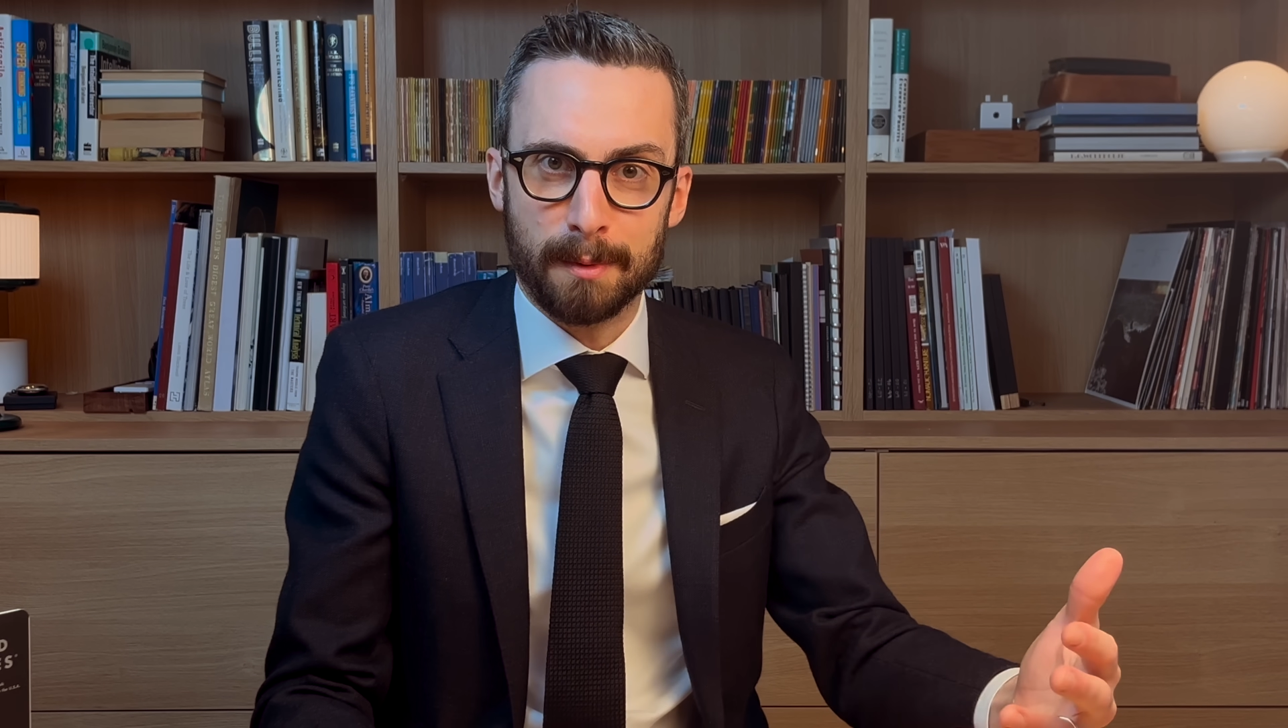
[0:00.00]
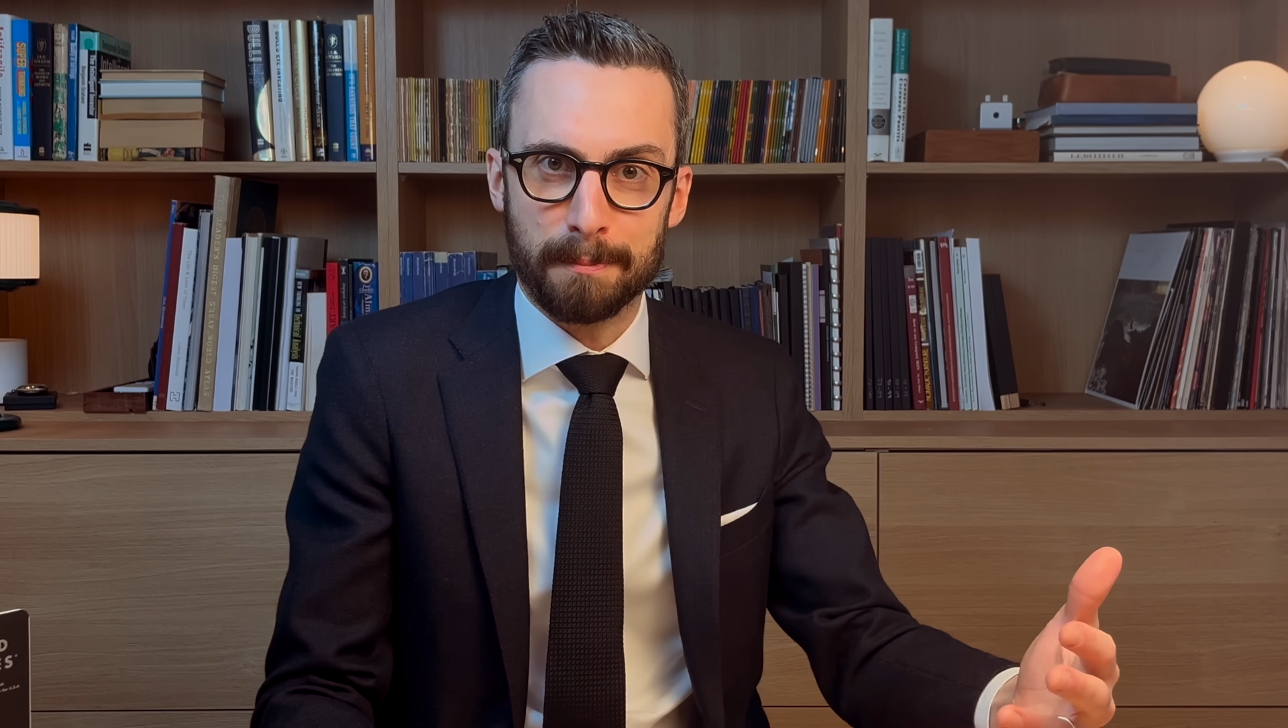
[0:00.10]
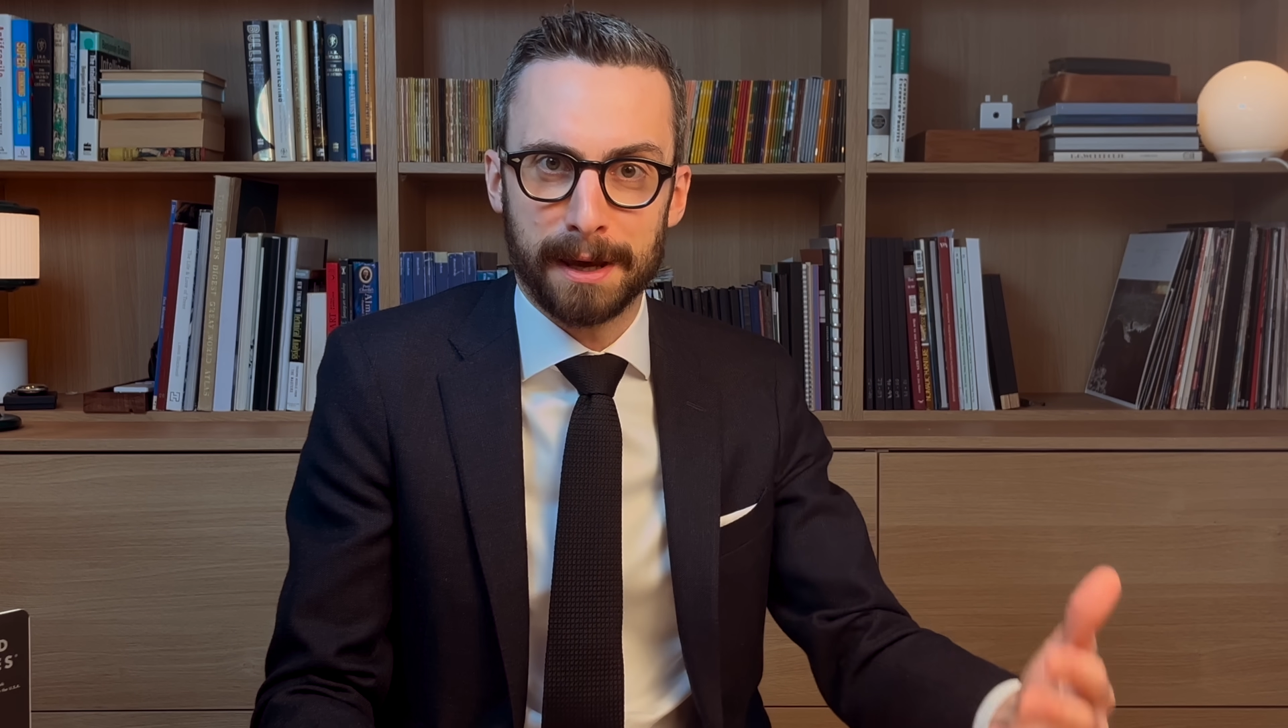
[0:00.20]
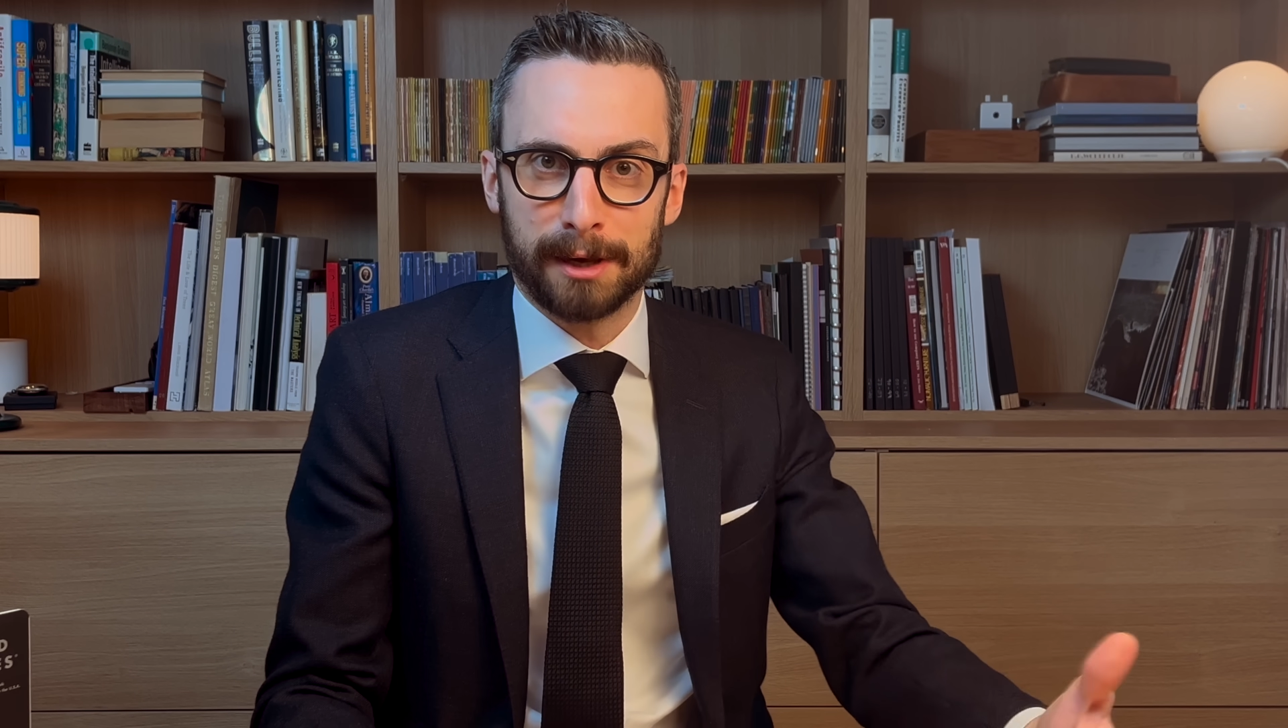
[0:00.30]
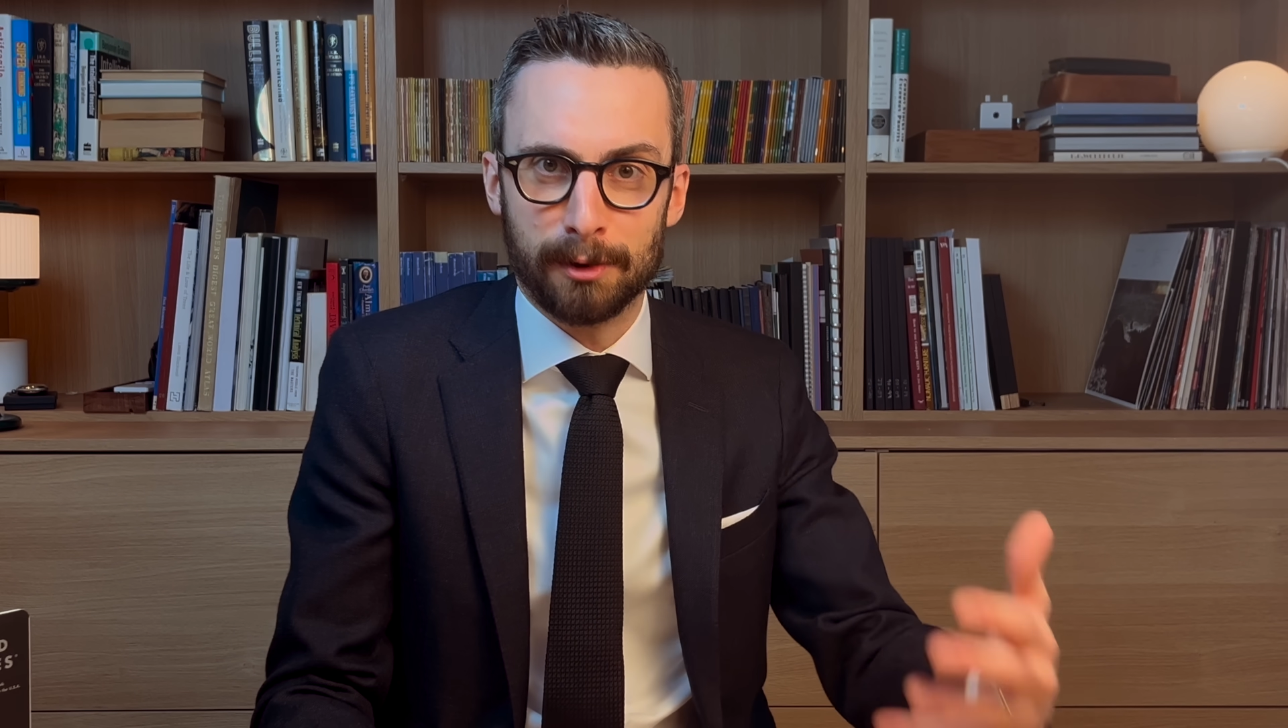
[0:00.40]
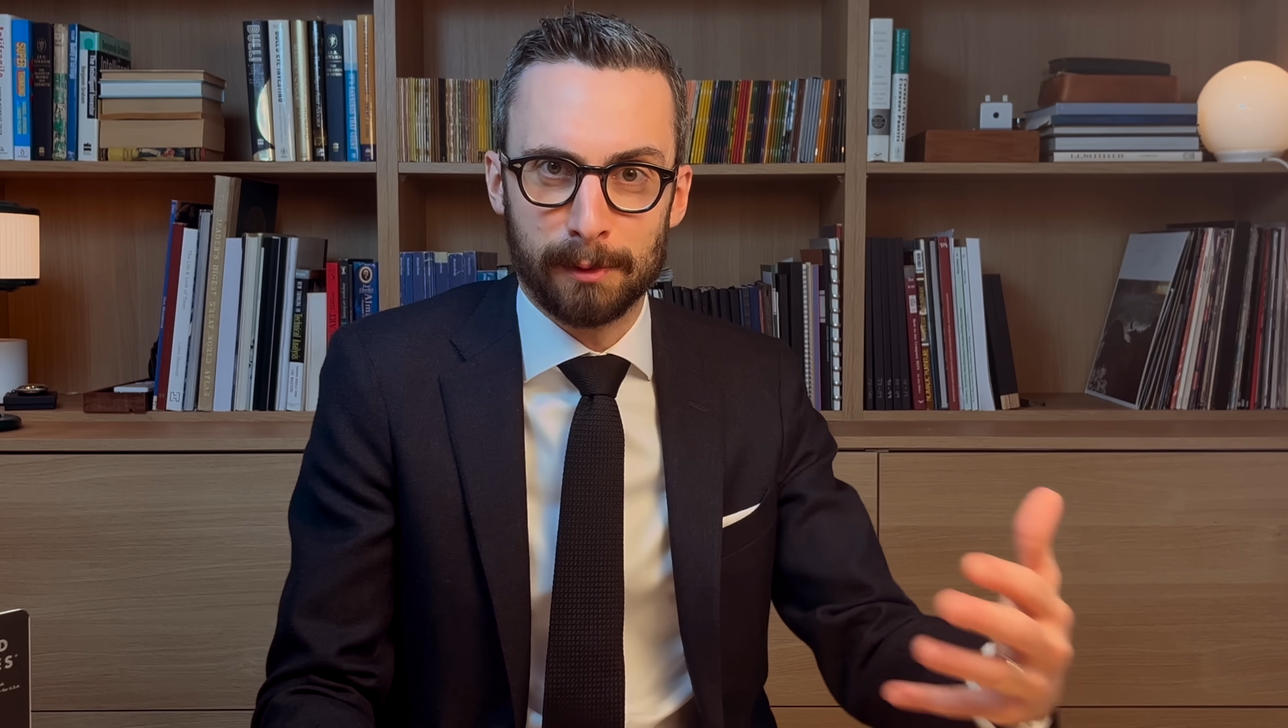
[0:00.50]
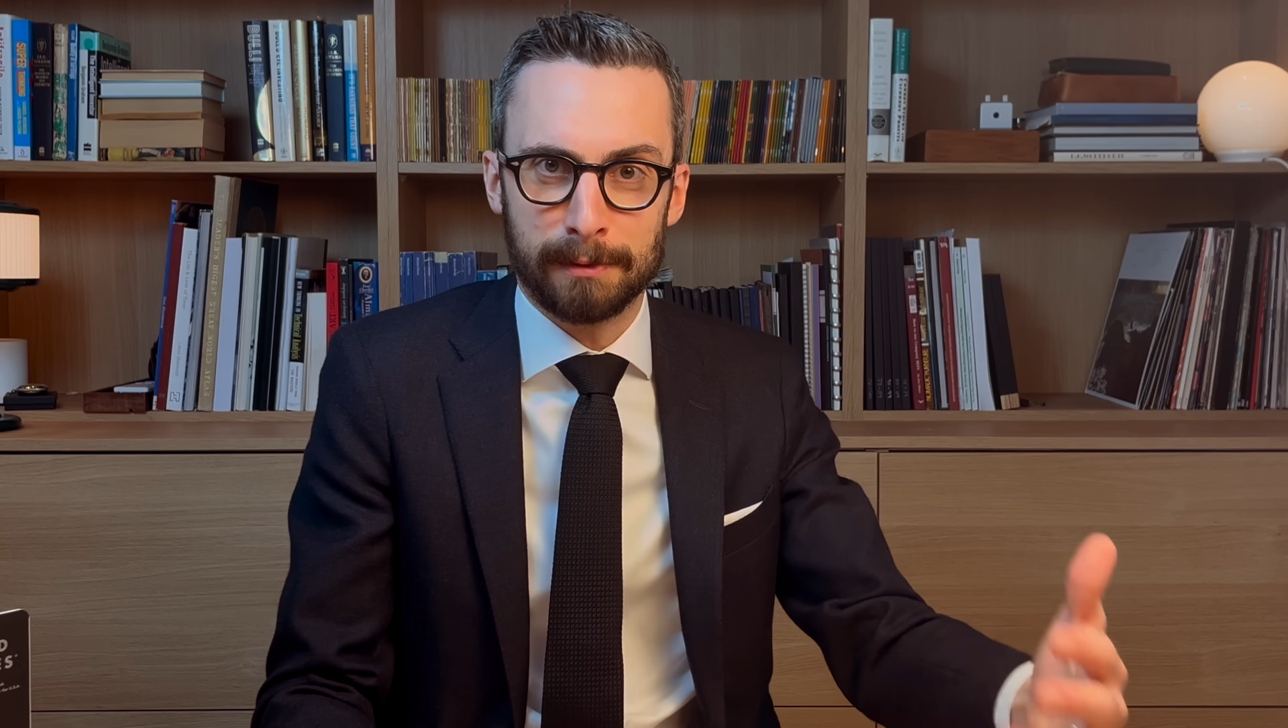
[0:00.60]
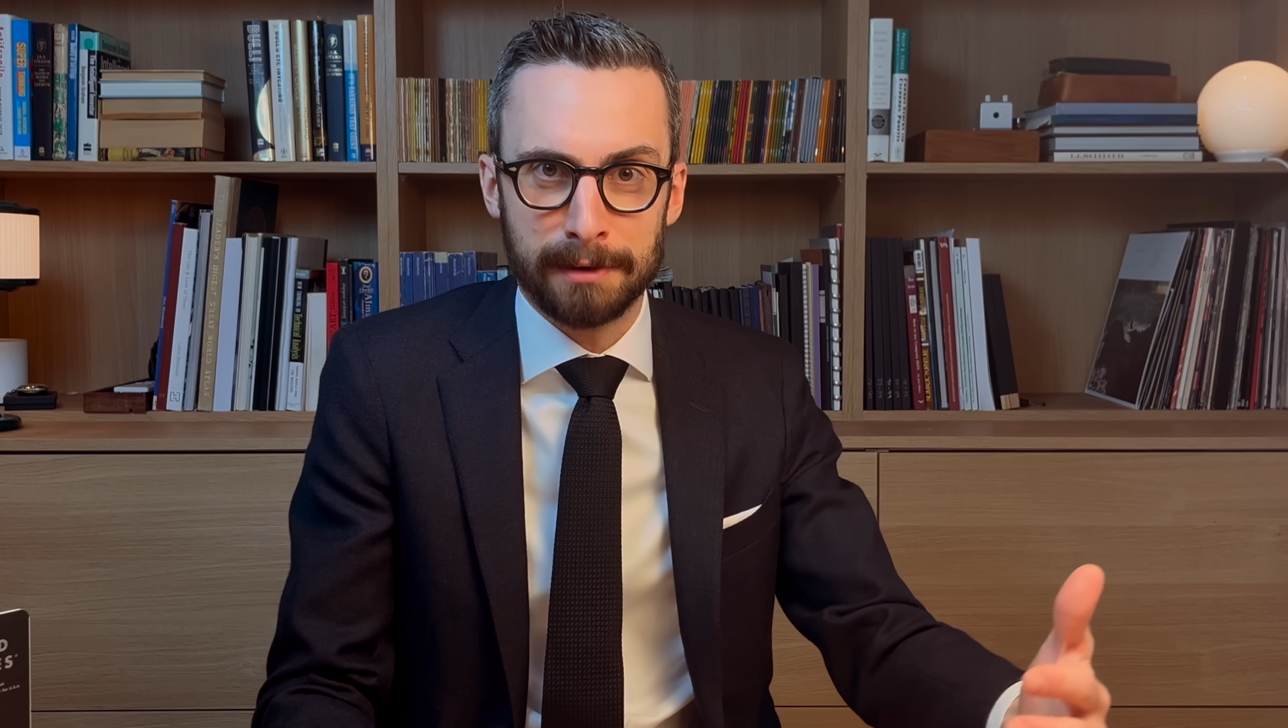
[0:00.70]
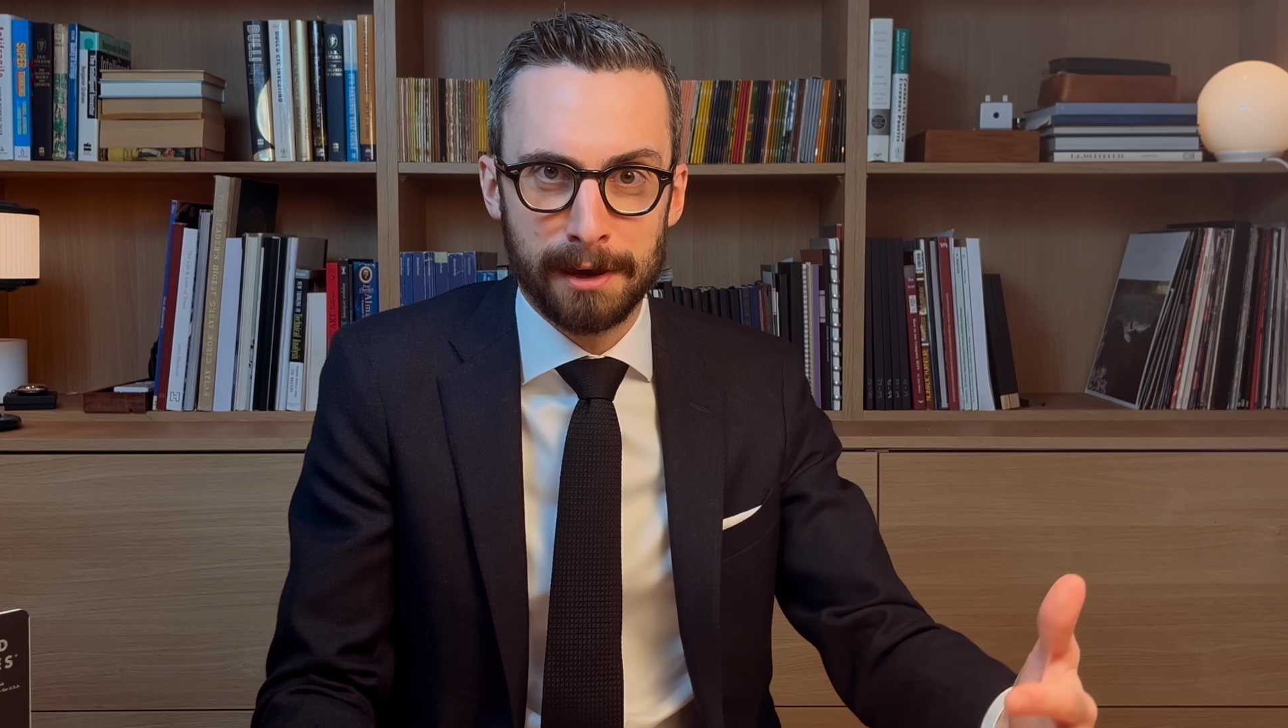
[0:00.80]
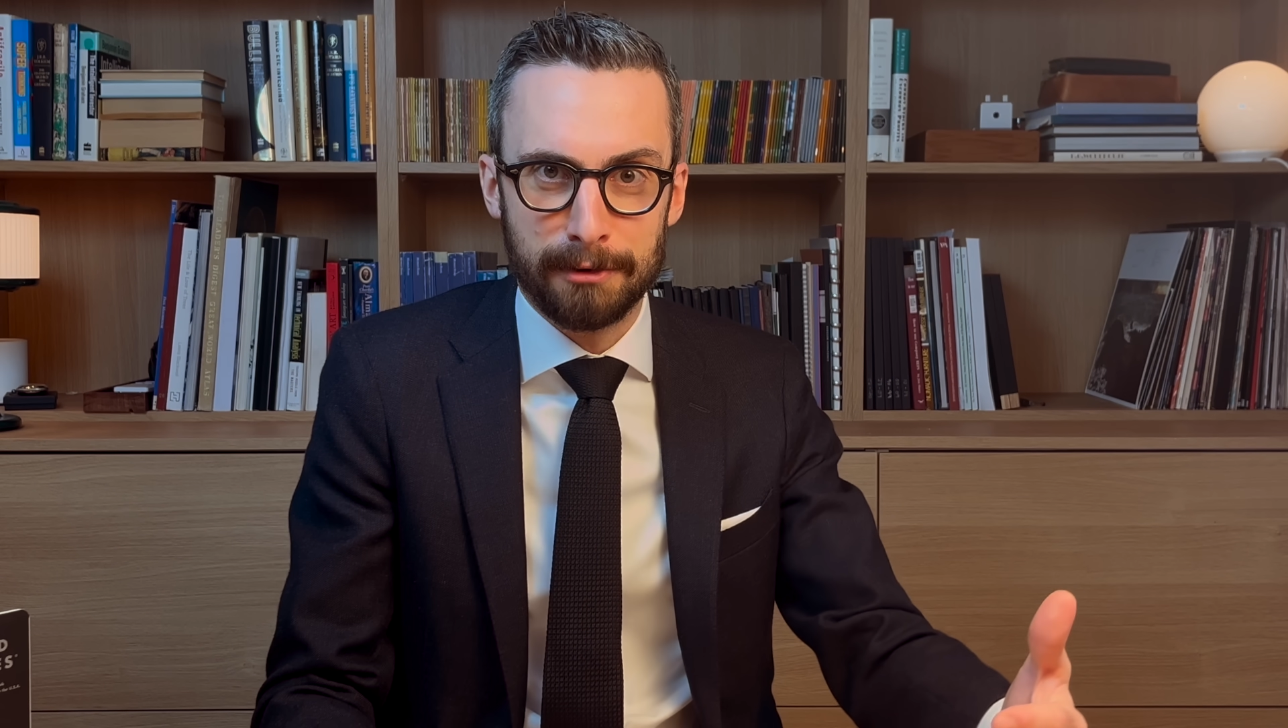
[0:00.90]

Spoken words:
Pecknold